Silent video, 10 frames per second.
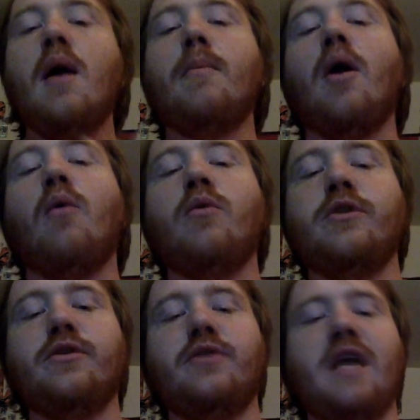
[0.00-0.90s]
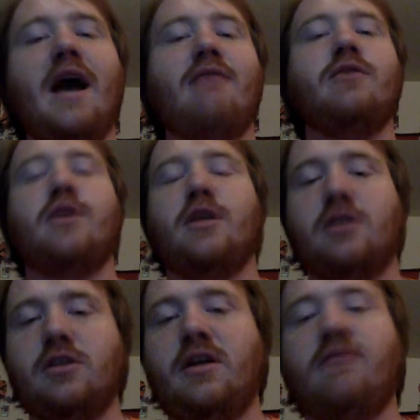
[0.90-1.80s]
But when you're the
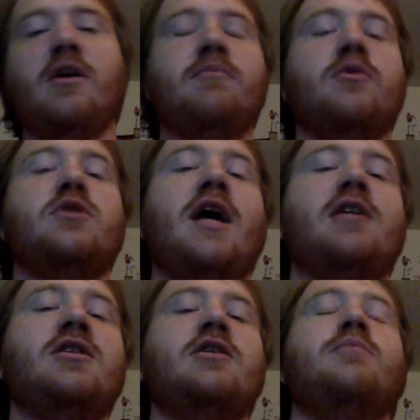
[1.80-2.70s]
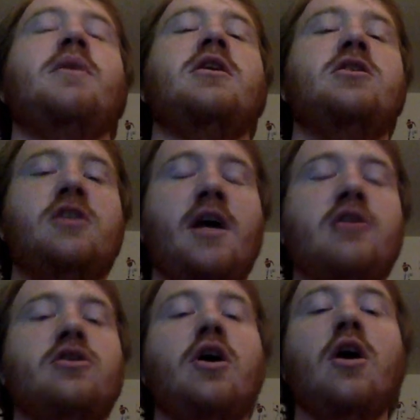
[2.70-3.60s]
Avalanche, giving up those assets made
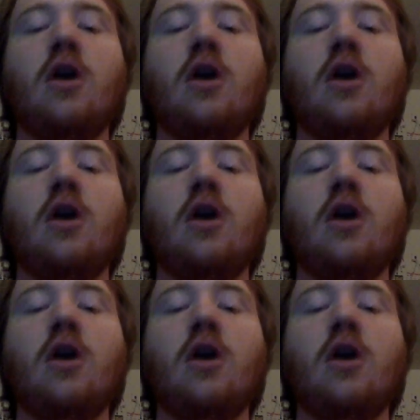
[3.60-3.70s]
sense.